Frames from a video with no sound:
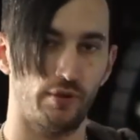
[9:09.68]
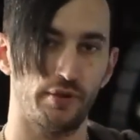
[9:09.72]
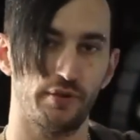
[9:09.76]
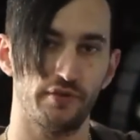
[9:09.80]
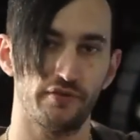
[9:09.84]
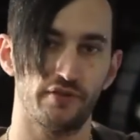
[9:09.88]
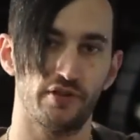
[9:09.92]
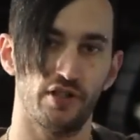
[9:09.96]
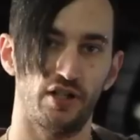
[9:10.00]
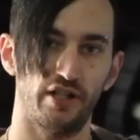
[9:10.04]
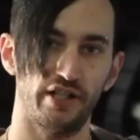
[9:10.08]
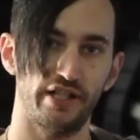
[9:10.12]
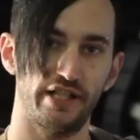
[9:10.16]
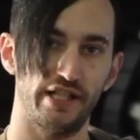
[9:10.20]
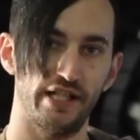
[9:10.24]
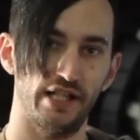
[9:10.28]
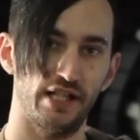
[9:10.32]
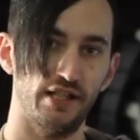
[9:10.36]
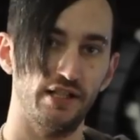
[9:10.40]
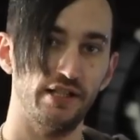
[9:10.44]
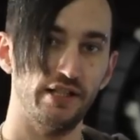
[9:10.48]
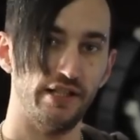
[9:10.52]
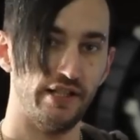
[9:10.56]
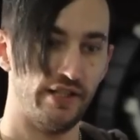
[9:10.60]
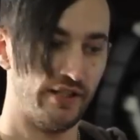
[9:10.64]
what you've got
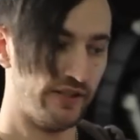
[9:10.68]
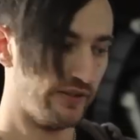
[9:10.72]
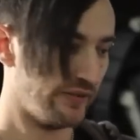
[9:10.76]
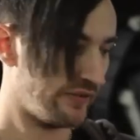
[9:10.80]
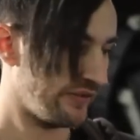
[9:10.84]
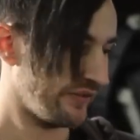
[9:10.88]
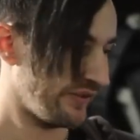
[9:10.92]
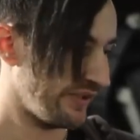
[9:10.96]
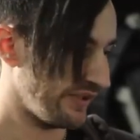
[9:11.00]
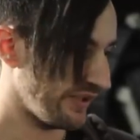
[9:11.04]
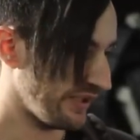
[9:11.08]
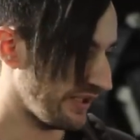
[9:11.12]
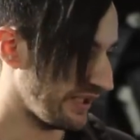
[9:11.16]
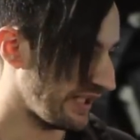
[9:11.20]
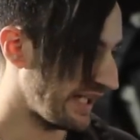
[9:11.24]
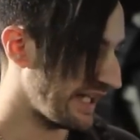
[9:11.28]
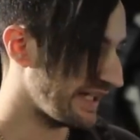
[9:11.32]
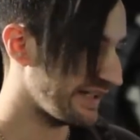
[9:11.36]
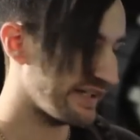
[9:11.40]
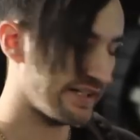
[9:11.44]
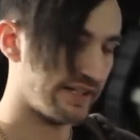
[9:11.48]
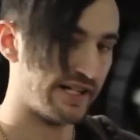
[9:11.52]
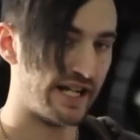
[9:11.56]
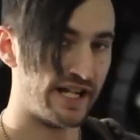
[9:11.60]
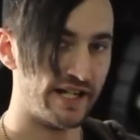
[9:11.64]
here is an
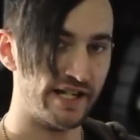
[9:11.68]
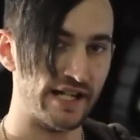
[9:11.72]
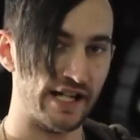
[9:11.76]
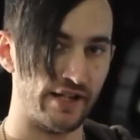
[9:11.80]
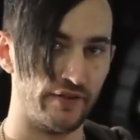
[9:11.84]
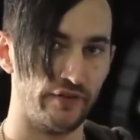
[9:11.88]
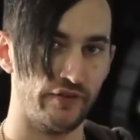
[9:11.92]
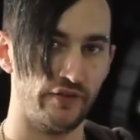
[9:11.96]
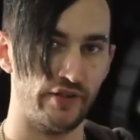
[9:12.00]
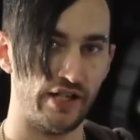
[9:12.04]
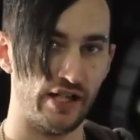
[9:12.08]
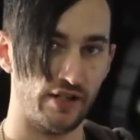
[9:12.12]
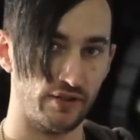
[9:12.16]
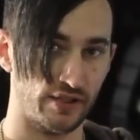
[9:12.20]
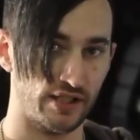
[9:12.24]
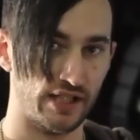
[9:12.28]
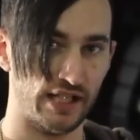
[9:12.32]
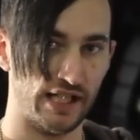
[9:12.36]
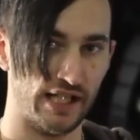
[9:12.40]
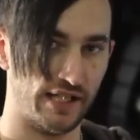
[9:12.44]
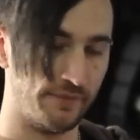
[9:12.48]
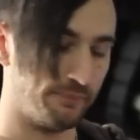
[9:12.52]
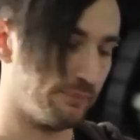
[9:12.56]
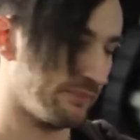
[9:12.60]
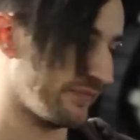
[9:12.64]
8-in, 8-out sound
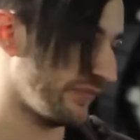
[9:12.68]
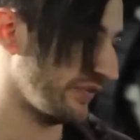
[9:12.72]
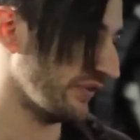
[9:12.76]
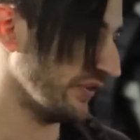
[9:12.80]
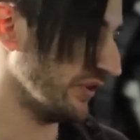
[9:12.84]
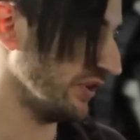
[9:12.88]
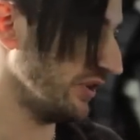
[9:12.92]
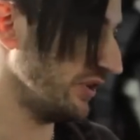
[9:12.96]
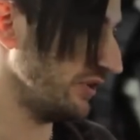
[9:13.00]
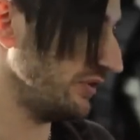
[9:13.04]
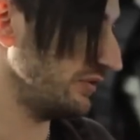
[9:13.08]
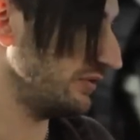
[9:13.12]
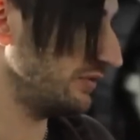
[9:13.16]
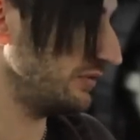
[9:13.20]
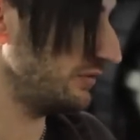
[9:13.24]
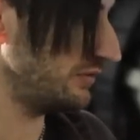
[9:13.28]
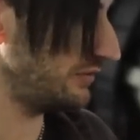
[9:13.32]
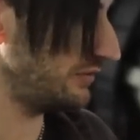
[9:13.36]
card. So